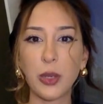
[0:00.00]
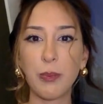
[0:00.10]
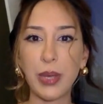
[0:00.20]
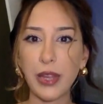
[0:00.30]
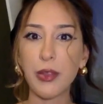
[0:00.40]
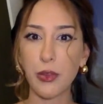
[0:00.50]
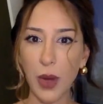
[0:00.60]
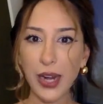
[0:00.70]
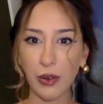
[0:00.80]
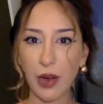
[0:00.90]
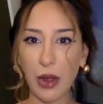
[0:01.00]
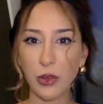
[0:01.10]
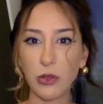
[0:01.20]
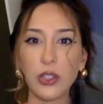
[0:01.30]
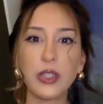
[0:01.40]
a big threat around
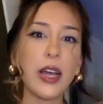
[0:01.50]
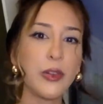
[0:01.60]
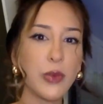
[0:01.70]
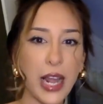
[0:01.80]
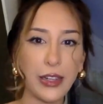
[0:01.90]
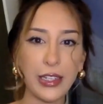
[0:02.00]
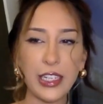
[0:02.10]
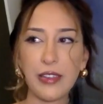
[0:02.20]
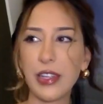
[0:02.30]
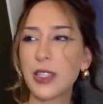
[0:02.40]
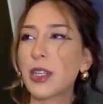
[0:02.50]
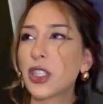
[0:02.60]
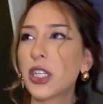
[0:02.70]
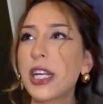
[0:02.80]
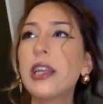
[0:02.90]
who's done reality TV,
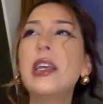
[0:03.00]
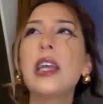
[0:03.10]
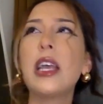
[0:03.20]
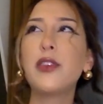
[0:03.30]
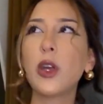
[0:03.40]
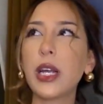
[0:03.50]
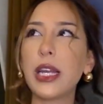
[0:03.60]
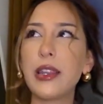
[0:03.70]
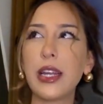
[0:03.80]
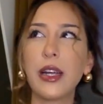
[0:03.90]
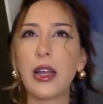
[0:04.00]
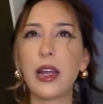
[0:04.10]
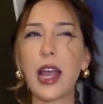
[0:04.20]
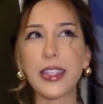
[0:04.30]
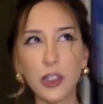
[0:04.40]
especially if you're in there
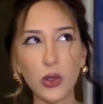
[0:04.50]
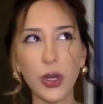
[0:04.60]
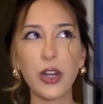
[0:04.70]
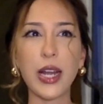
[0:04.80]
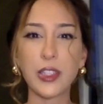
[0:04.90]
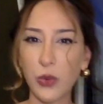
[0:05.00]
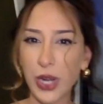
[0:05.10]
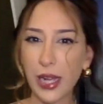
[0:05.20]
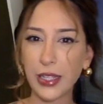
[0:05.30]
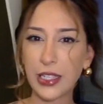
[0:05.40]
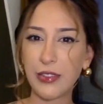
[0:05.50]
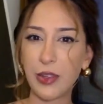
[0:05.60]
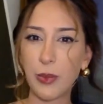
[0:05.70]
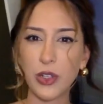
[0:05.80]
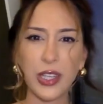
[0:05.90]
as a traitor, as a reality
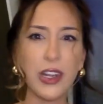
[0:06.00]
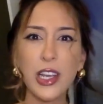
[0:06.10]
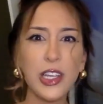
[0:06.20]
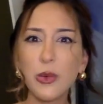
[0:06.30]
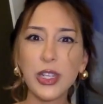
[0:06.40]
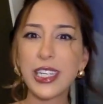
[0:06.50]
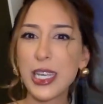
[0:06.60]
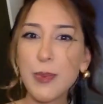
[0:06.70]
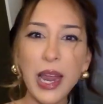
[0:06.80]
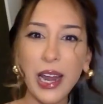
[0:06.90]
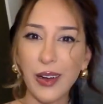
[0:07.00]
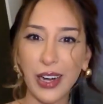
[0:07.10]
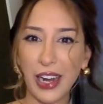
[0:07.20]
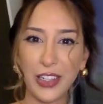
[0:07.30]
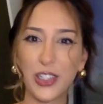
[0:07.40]
TV person, you would keep
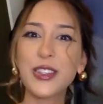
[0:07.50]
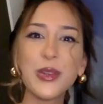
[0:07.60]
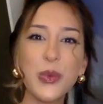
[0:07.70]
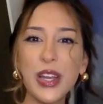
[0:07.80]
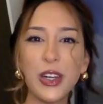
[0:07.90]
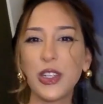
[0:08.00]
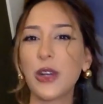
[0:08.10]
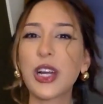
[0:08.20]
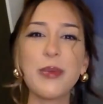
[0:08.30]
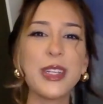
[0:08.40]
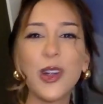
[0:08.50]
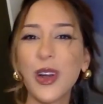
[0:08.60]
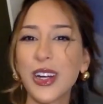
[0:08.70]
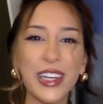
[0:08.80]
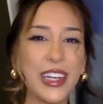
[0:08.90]
Erika. She's the winner. You're going to be
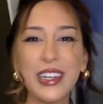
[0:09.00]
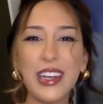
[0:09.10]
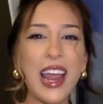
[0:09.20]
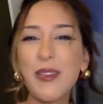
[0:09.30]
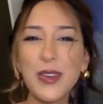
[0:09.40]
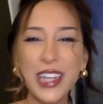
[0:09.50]
targeted every